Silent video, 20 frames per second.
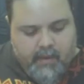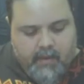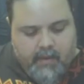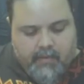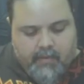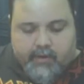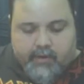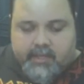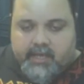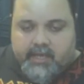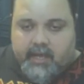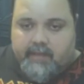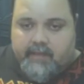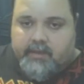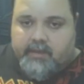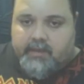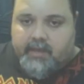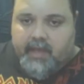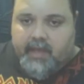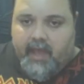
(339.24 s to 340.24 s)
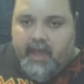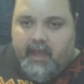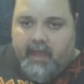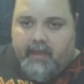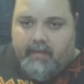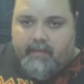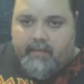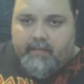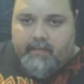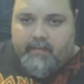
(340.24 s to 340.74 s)
3 times on the A,
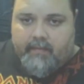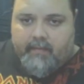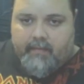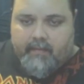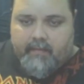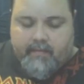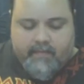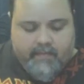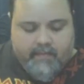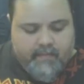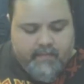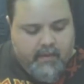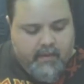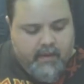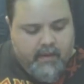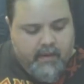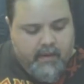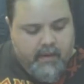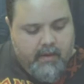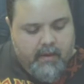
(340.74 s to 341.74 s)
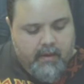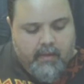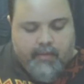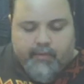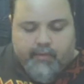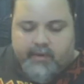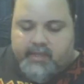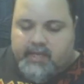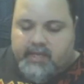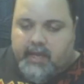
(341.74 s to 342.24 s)

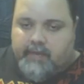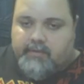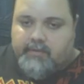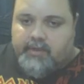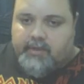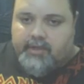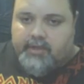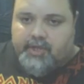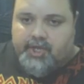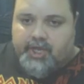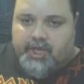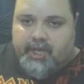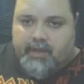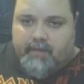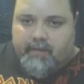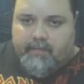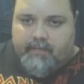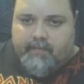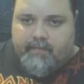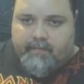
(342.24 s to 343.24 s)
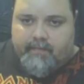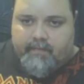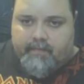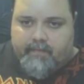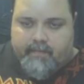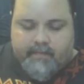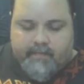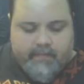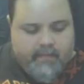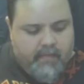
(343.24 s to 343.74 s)
3 times on the G,
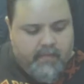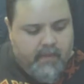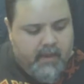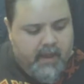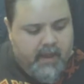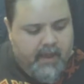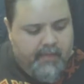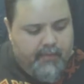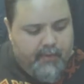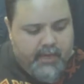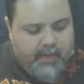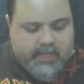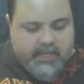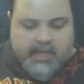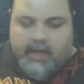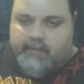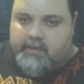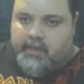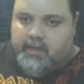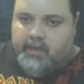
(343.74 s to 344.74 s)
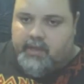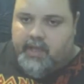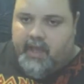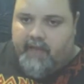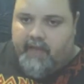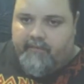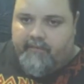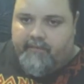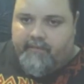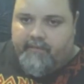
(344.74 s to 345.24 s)
and 3 times on the
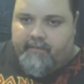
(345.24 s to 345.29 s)
F.